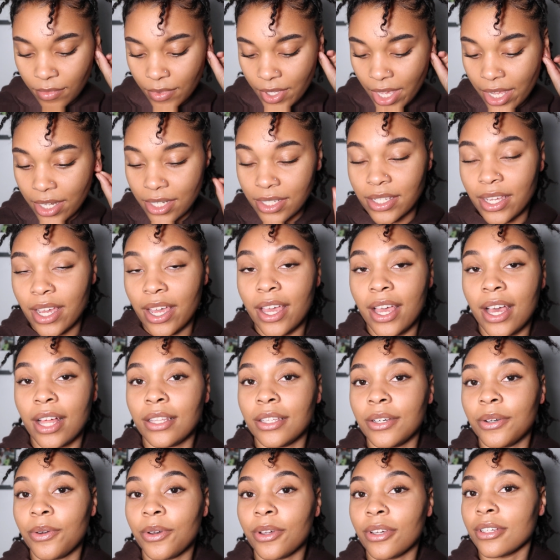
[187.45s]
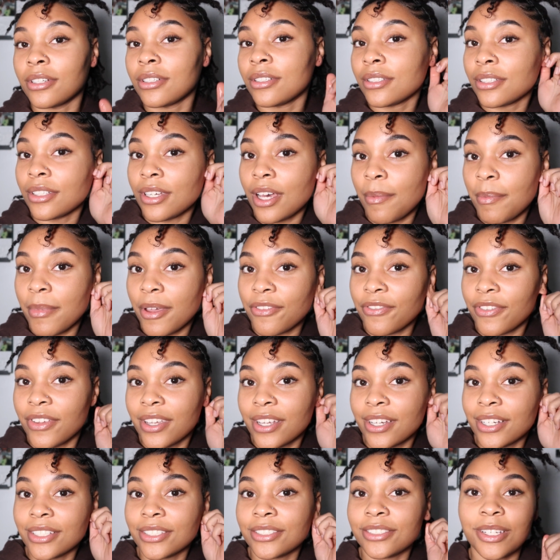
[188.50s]
I just got hella oil on my
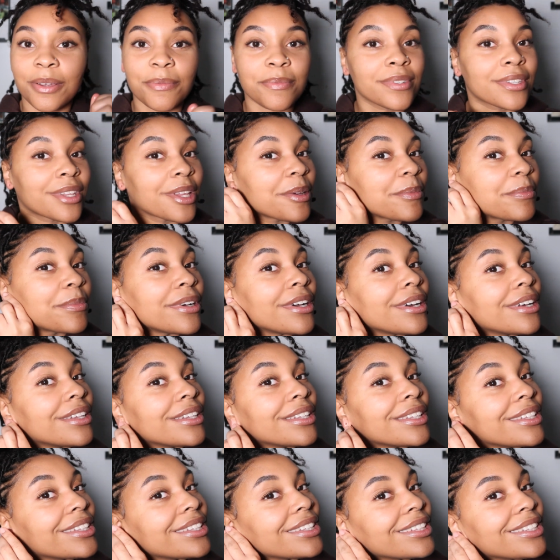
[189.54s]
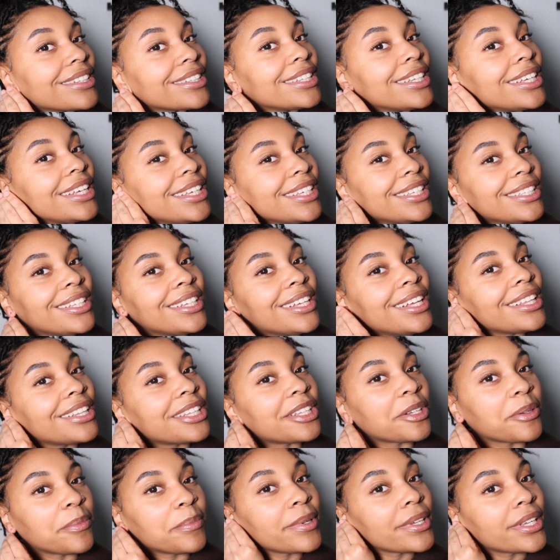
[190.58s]
fingers, so I'm just gonna put a
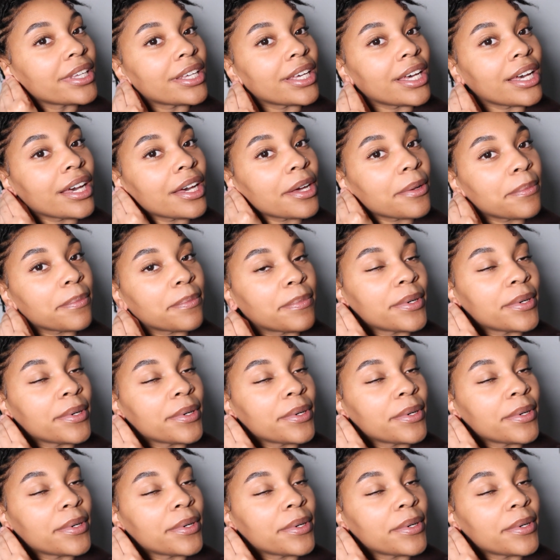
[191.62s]
little bit on